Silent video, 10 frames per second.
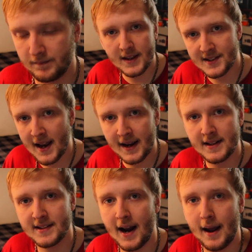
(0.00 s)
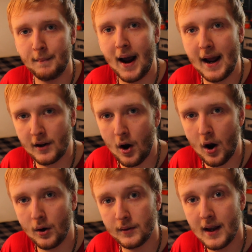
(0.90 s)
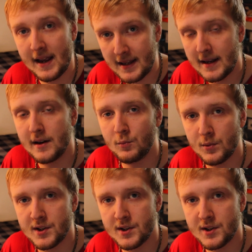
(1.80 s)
The second time I called, they didn't